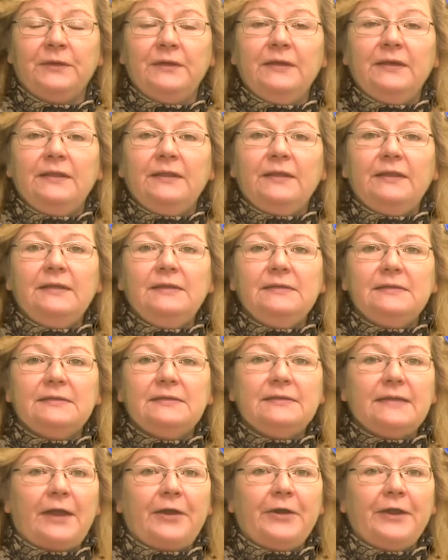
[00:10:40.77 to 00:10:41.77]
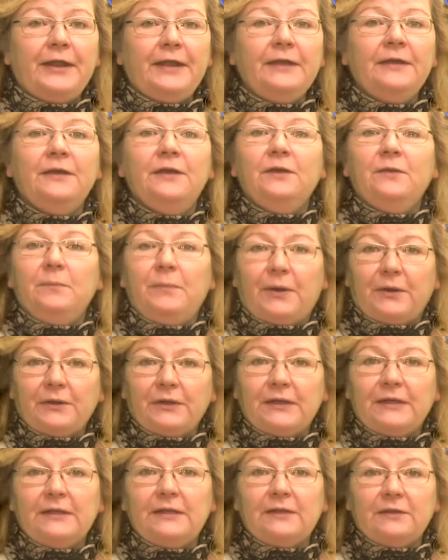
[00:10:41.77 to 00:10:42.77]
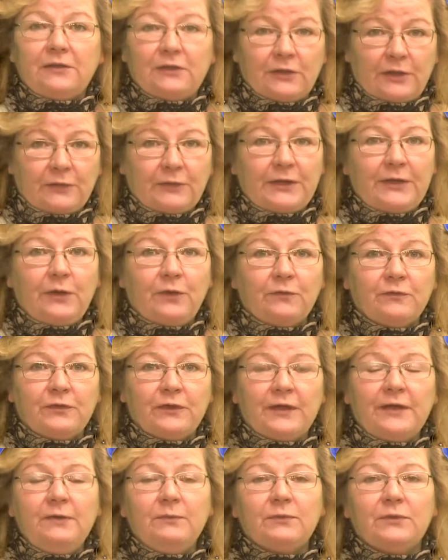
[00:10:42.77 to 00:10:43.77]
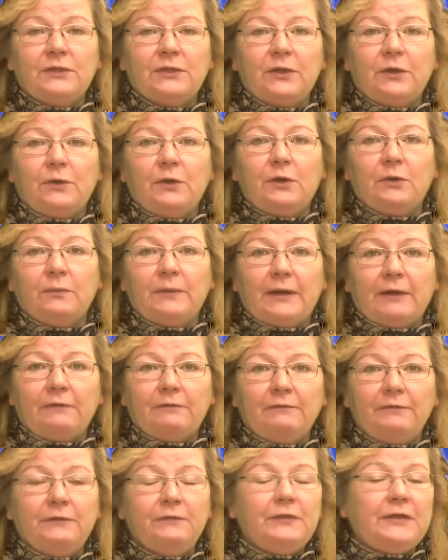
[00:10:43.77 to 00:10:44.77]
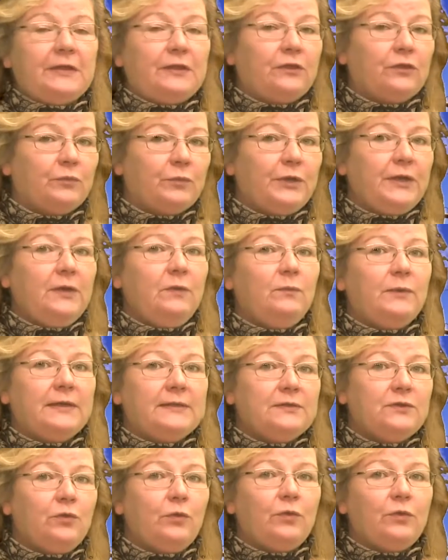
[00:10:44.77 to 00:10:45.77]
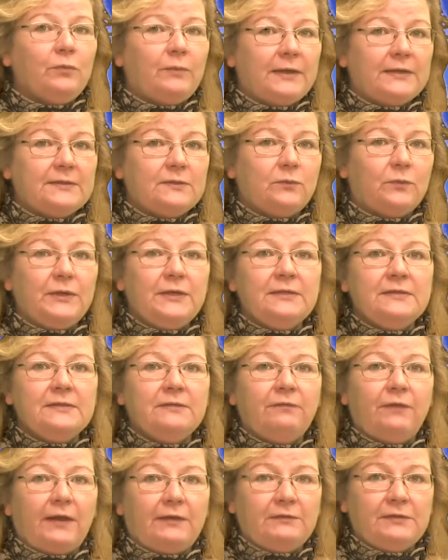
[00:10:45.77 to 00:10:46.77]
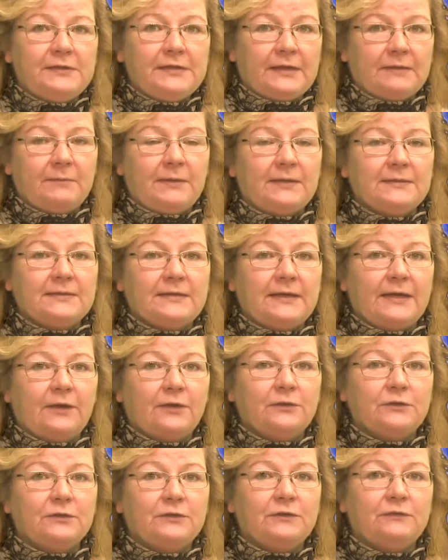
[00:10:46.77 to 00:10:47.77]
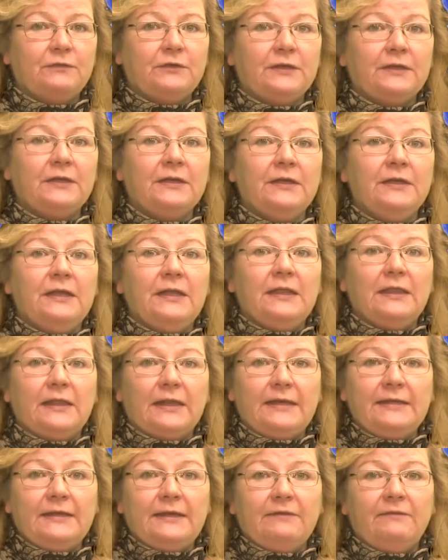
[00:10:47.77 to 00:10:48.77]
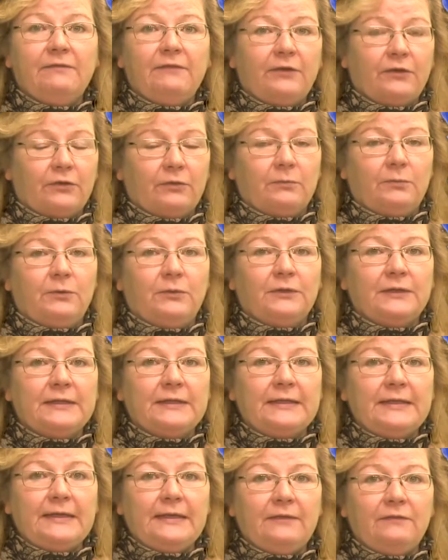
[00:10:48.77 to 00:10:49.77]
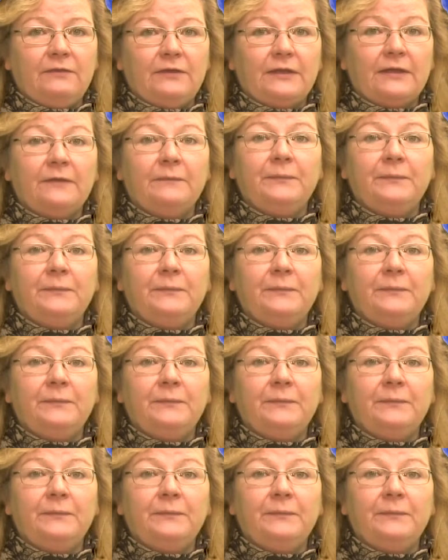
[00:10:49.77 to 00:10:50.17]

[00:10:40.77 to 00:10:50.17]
Then into Saturday, partly cloudy overnight with a low around 53, west-northwest winds 5 to 10 miles an hour, shifting light and variable in the evening.